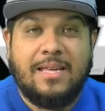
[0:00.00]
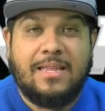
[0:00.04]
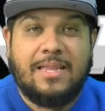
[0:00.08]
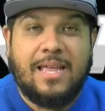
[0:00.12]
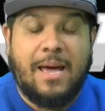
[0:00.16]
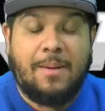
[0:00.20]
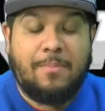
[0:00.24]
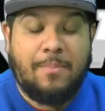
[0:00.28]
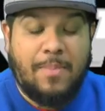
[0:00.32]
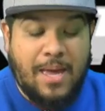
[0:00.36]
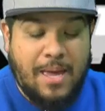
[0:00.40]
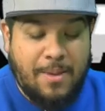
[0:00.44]

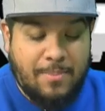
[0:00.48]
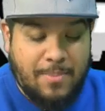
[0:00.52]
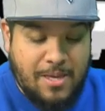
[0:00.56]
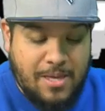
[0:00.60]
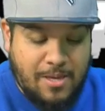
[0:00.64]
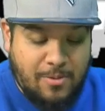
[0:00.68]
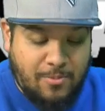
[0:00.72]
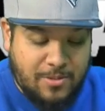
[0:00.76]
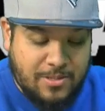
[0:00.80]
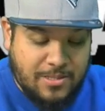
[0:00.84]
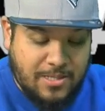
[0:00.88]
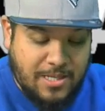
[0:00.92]
that maybe
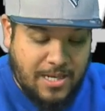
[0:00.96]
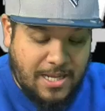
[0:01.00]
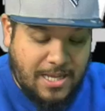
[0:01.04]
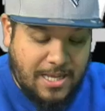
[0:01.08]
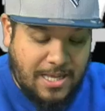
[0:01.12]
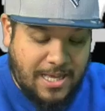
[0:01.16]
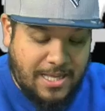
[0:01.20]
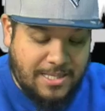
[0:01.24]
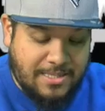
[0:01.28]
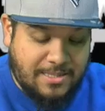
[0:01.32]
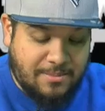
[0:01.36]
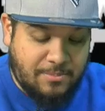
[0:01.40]
he was going to
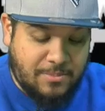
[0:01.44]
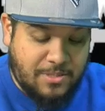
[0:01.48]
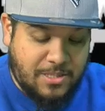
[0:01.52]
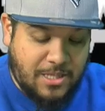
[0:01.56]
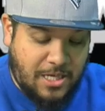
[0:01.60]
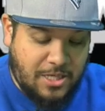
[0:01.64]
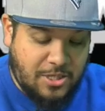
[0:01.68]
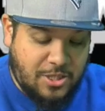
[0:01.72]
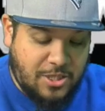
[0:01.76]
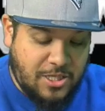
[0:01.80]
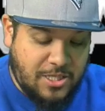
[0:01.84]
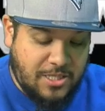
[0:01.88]
get some
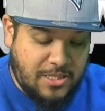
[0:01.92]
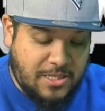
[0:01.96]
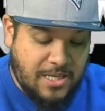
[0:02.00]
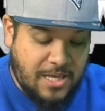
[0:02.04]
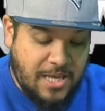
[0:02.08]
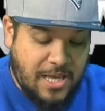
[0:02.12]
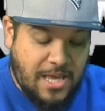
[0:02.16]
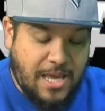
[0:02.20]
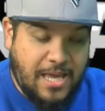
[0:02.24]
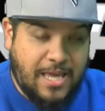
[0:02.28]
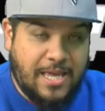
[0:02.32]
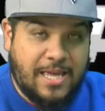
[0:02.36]
touches
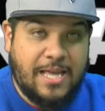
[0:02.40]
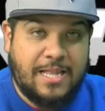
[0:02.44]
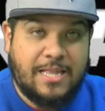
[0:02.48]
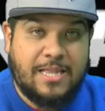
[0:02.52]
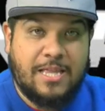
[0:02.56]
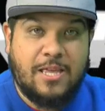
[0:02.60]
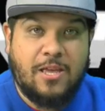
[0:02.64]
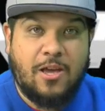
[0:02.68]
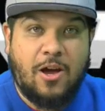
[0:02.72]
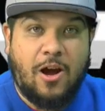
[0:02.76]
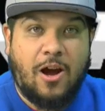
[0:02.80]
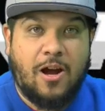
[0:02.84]
and get
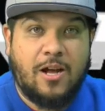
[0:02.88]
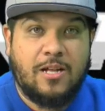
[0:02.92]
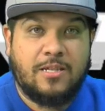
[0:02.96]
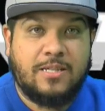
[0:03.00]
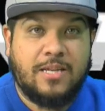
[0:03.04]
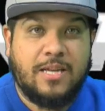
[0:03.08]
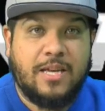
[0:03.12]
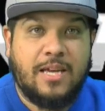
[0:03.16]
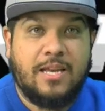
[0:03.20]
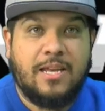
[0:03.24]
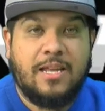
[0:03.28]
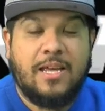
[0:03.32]
the yards
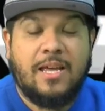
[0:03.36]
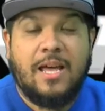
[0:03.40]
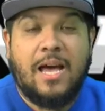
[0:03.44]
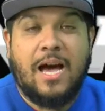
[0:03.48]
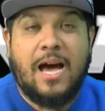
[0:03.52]
in.